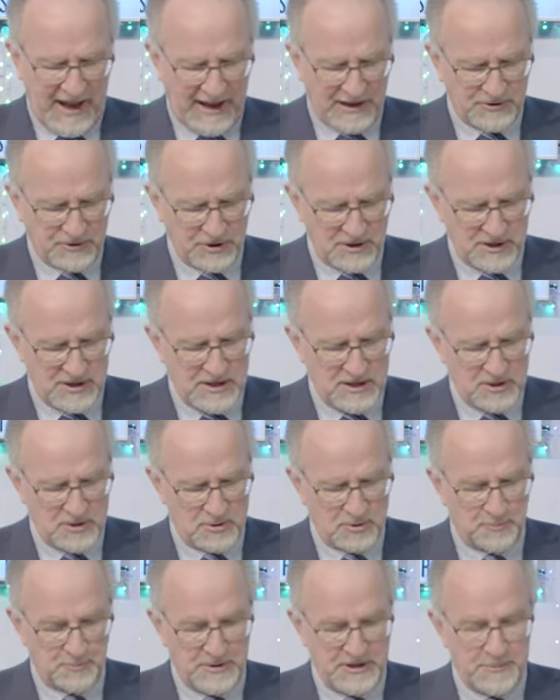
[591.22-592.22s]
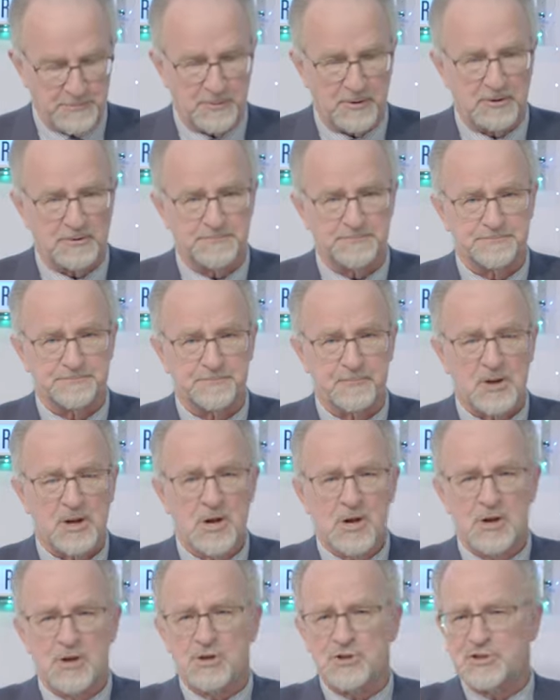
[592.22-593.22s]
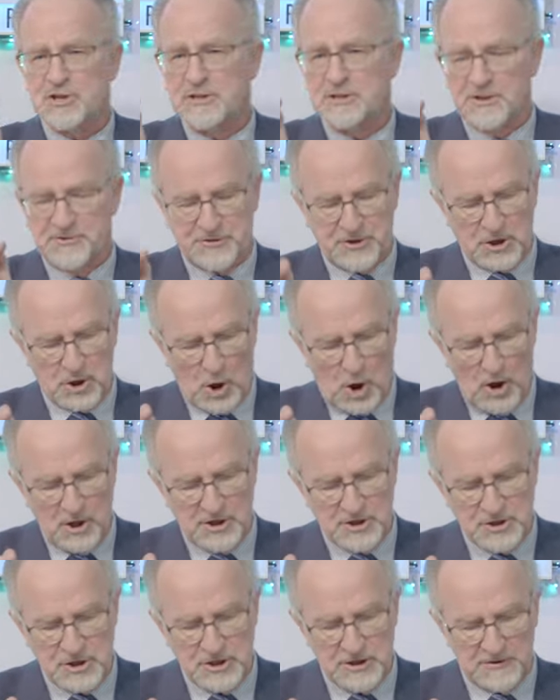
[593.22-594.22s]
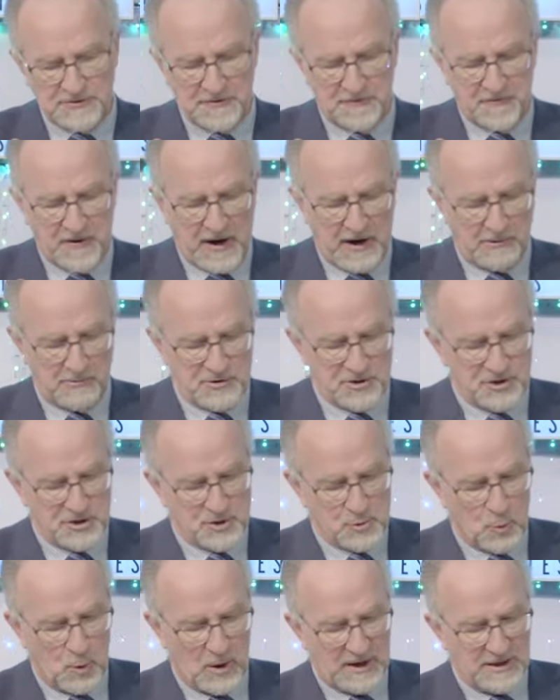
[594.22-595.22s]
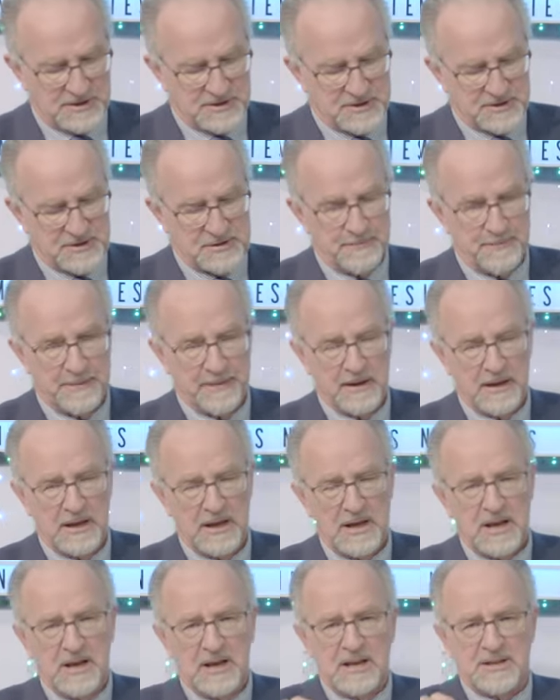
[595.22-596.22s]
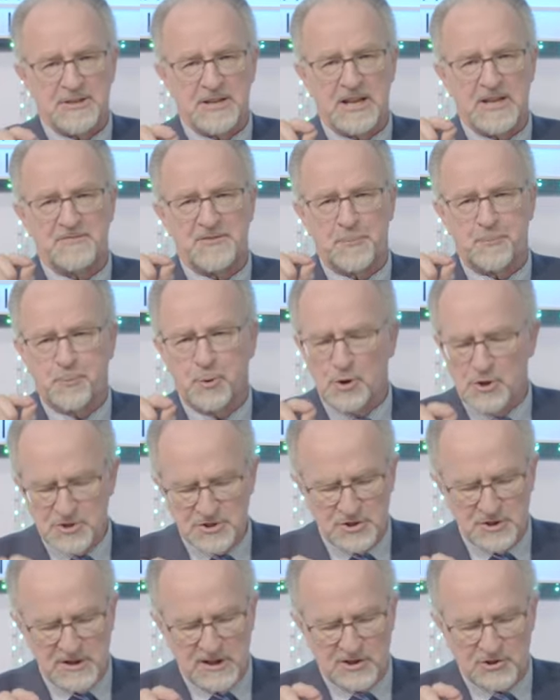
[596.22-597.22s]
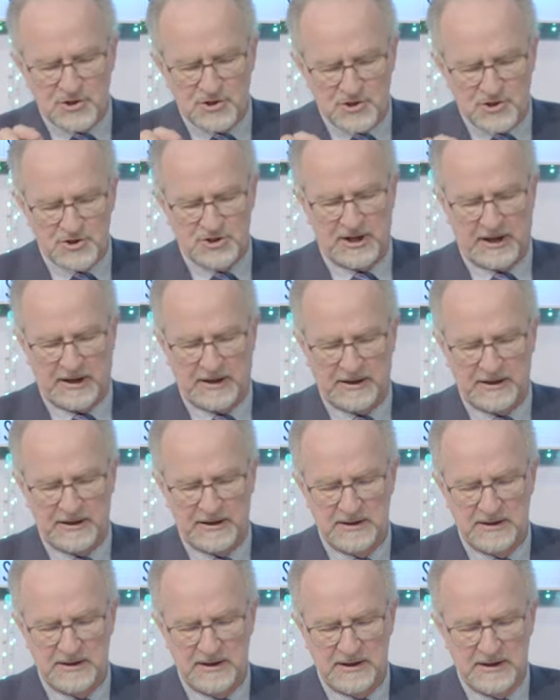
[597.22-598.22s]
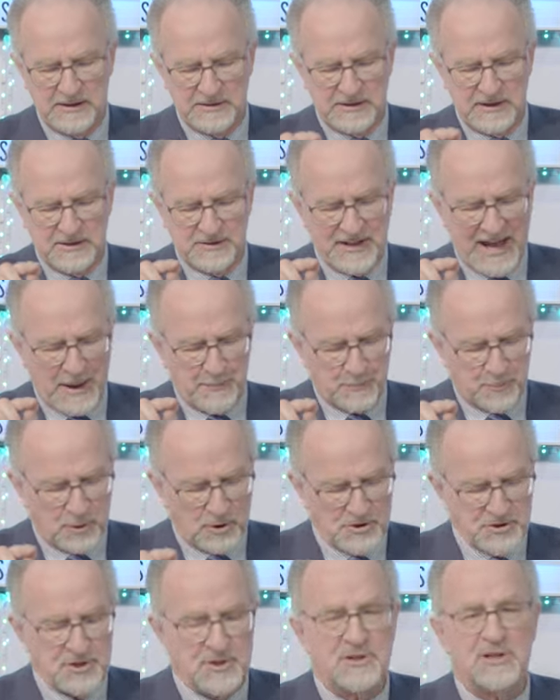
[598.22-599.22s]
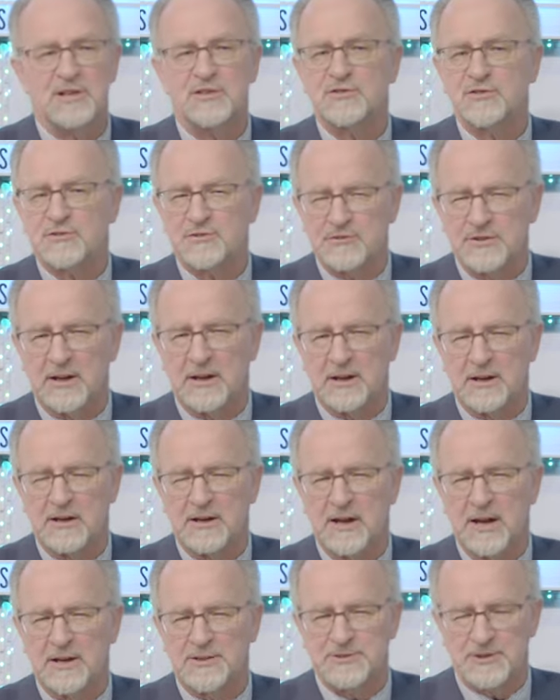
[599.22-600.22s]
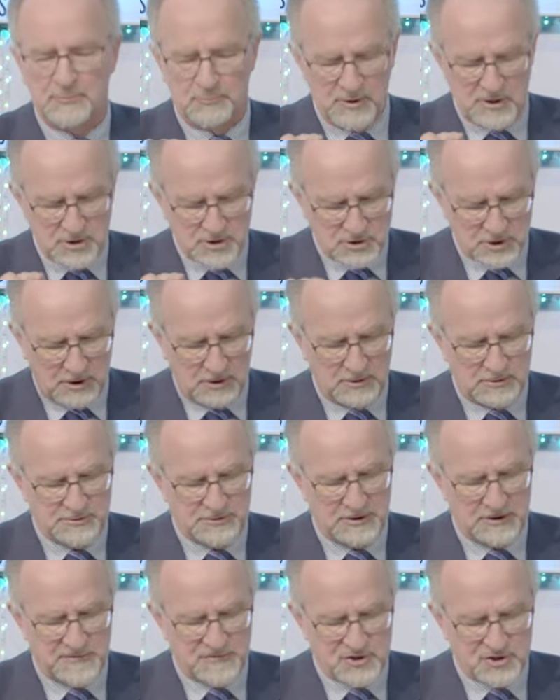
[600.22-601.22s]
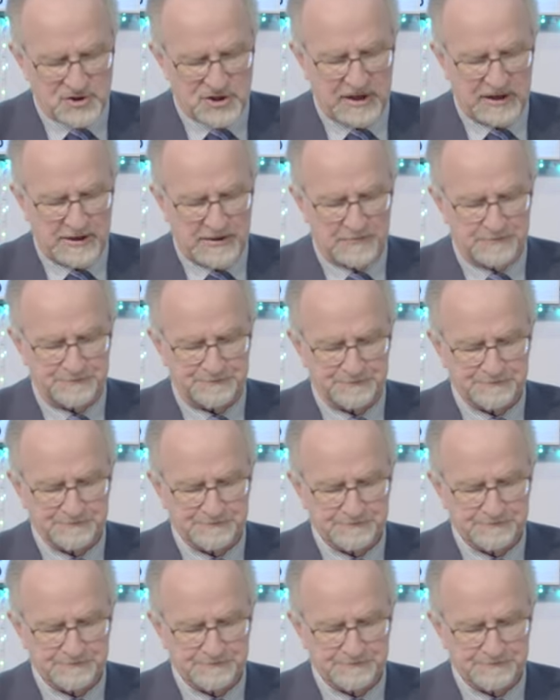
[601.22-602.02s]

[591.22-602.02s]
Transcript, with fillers: and to heal people. You see, the theology of the Pharisees was that if a person is sick, then that person is sick as a result of sin.